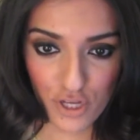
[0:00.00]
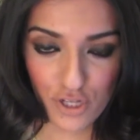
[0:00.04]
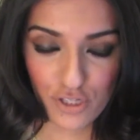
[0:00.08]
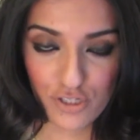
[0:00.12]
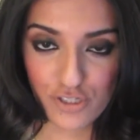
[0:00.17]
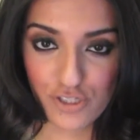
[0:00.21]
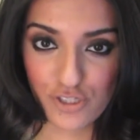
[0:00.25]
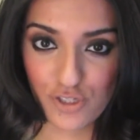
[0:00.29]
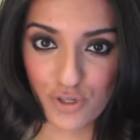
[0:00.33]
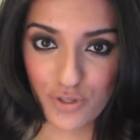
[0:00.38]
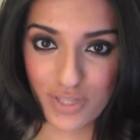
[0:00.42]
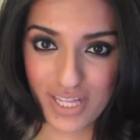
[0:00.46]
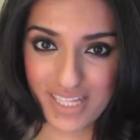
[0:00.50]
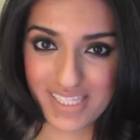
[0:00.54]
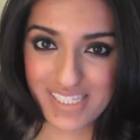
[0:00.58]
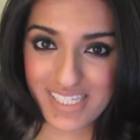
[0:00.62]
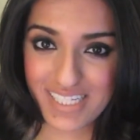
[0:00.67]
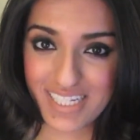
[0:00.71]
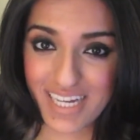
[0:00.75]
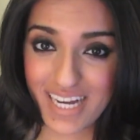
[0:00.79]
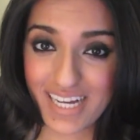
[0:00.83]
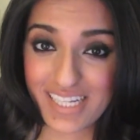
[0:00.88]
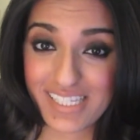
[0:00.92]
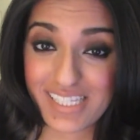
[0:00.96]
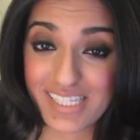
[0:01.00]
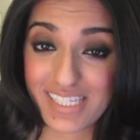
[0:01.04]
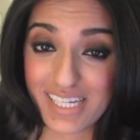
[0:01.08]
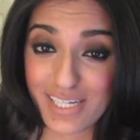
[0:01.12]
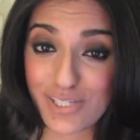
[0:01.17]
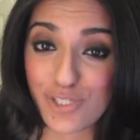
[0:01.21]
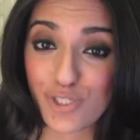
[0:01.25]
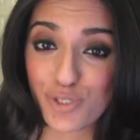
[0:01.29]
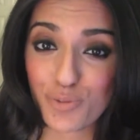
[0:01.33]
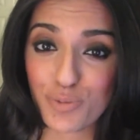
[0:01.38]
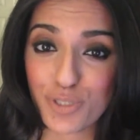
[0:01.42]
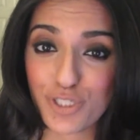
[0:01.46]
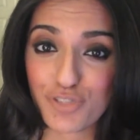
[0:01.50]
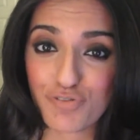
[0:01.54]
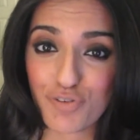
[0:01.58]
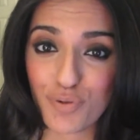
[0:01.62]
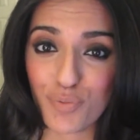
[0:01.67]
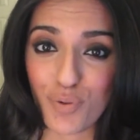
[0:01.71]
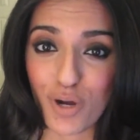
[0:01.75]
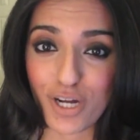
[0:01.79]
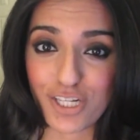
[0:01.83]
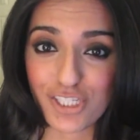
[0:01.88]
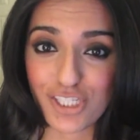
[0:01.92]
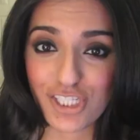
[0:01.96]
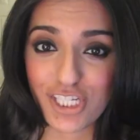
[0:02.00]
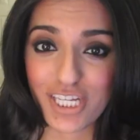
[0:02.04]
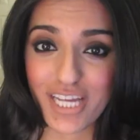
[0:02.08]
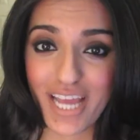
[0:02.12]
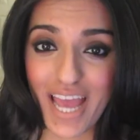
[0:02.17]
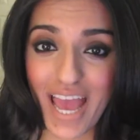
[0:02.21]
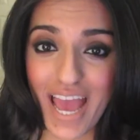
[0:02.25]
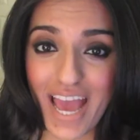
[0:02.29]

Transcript: So that's it, guys. Thanks so much for watching,